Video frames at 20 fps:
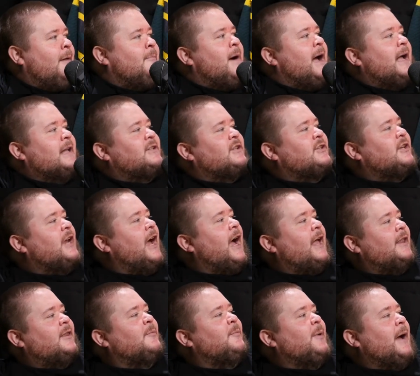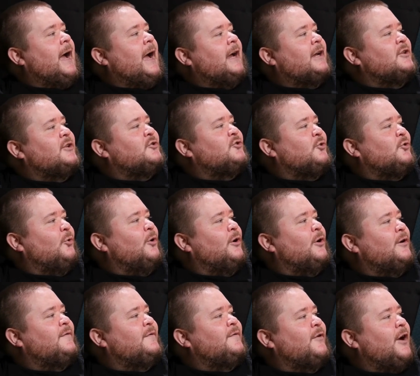Imagine you had to buy a
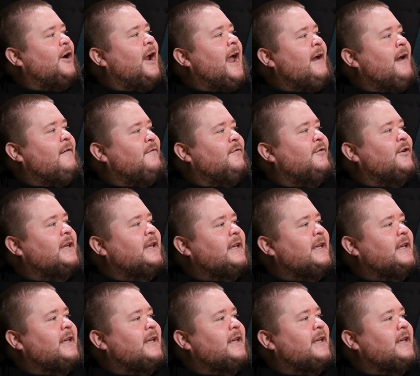controller for every